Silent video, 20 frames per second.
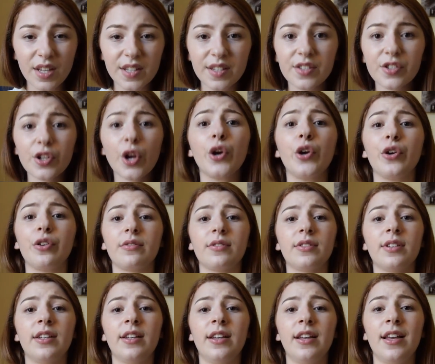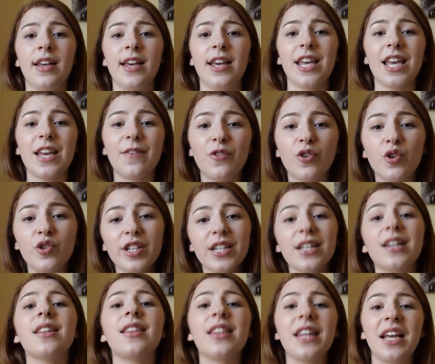So, if you
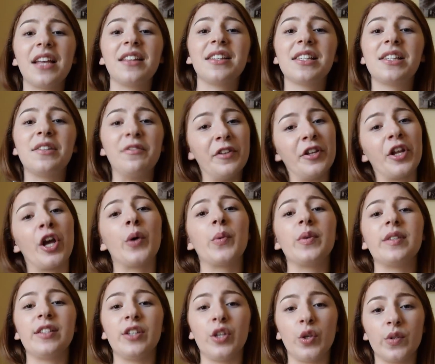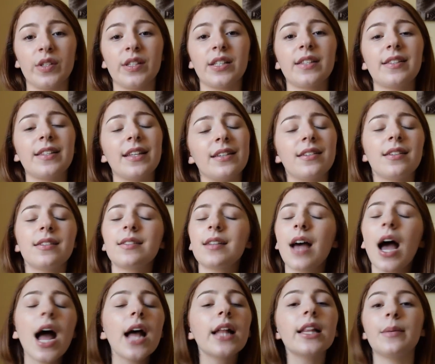didn't think this video was useless and
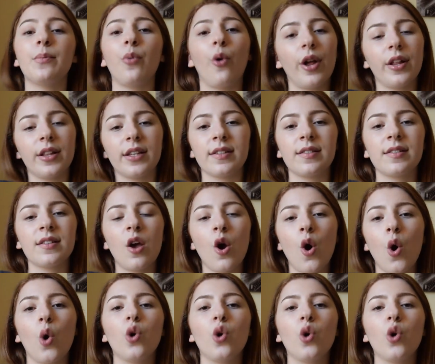entirely pointless,